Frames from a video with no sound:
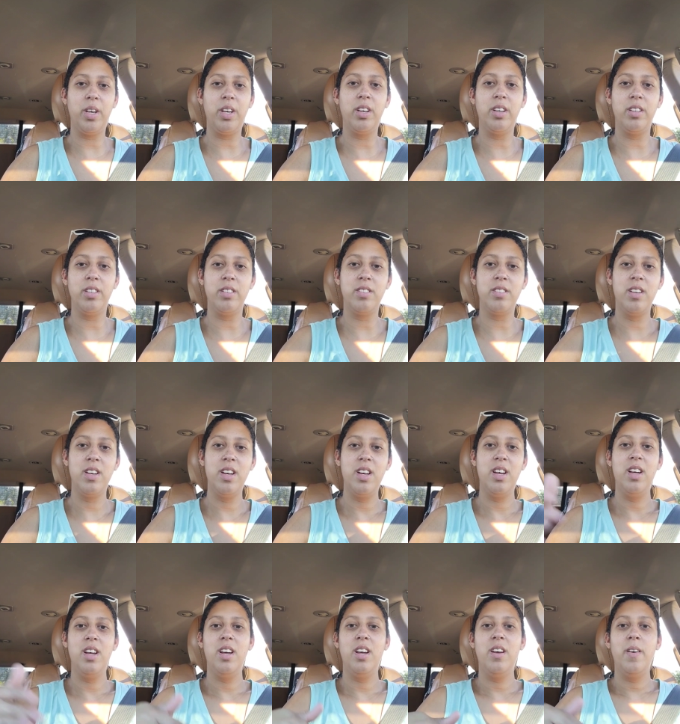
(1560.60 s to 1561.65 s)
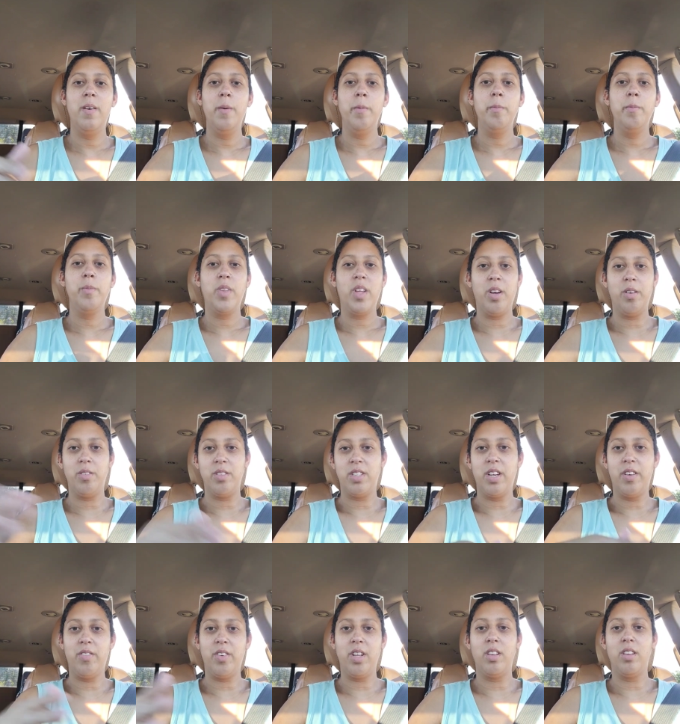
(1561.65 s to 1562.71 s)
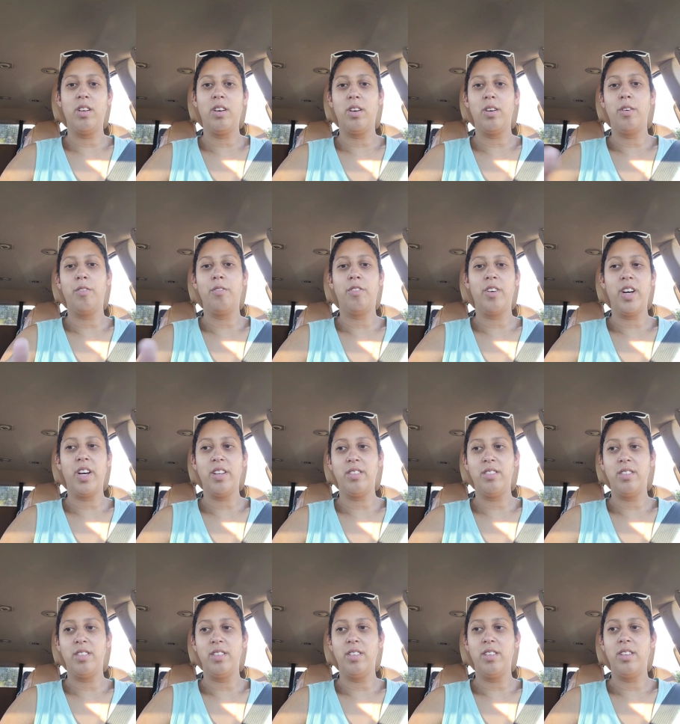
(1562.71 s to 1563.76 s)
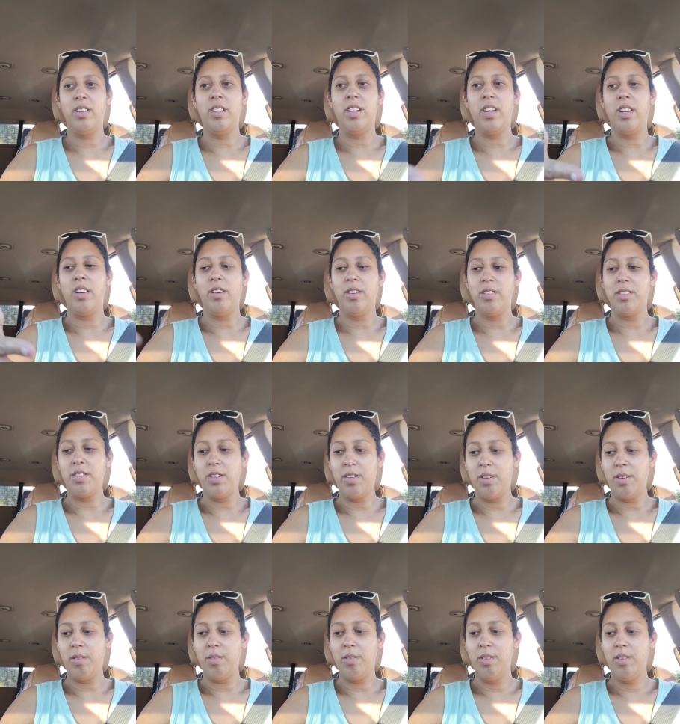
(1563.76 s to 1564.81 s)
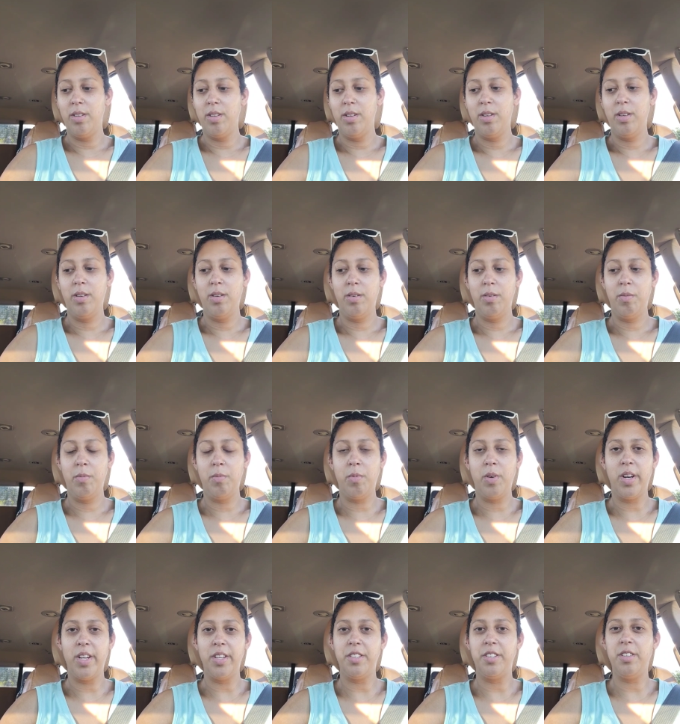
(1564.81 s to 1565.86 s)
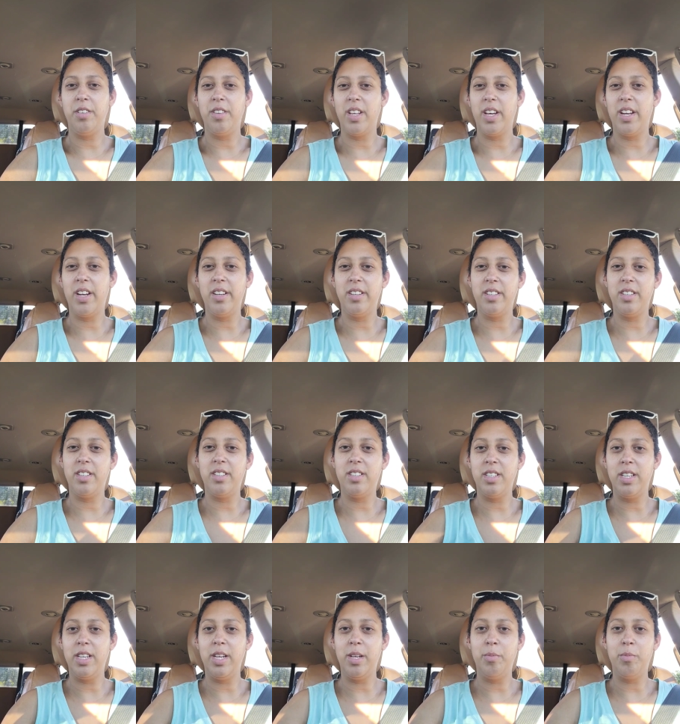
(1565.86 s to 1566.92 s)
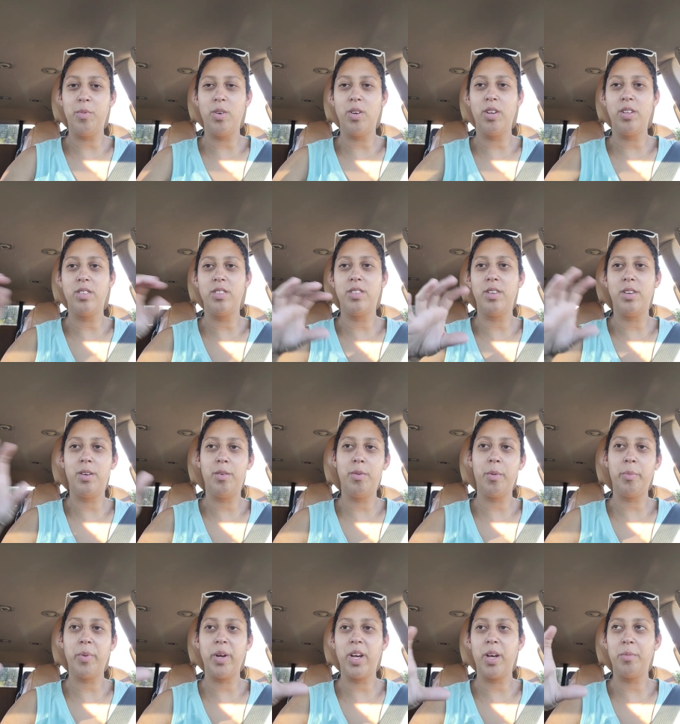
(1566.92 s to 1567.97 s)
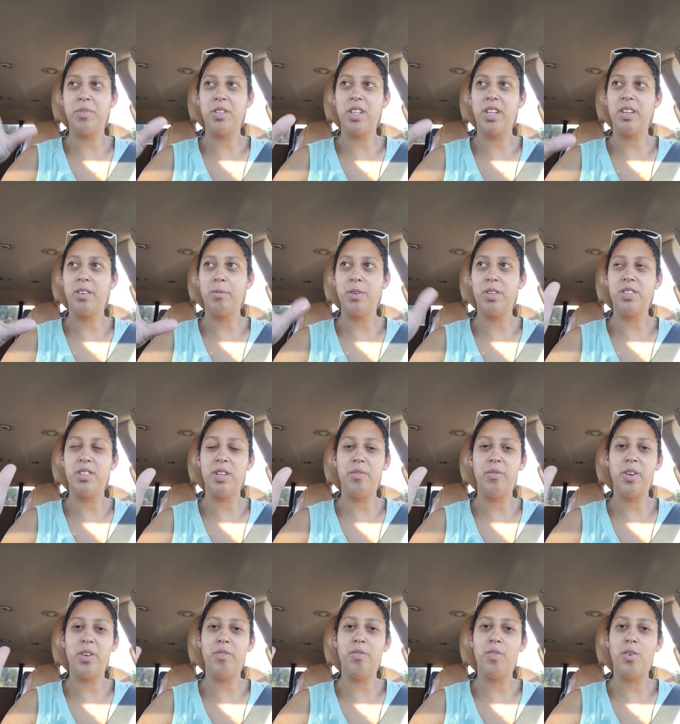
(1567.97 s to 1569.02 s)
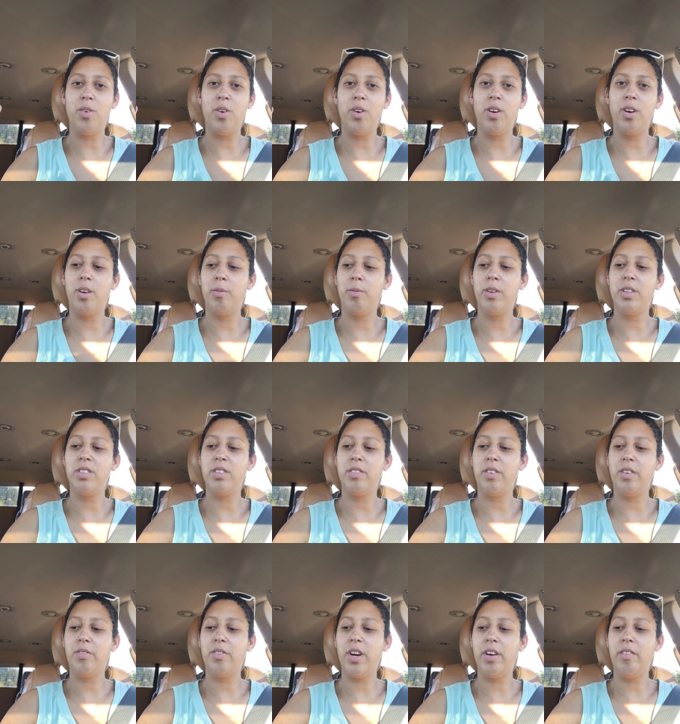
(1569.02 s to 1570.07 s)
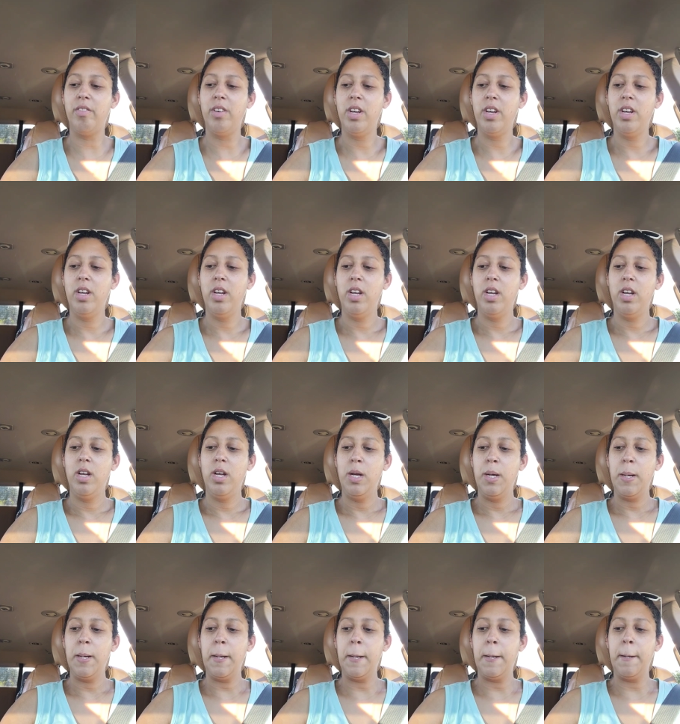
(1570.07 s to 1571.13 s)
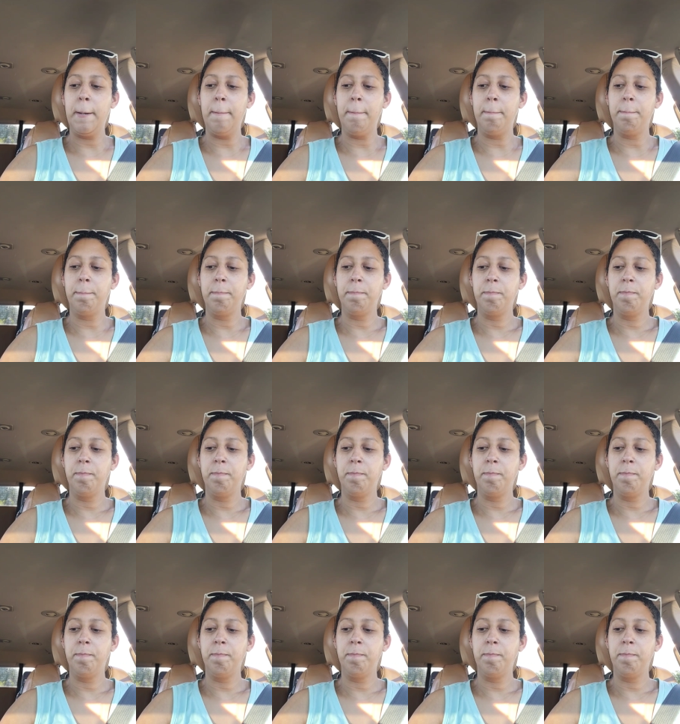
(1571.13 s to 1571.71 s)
because I was having longer fasts, and, and also when I do that I tend to eat more, and so I went back up to like one seventy-four or one seventy-five. Um,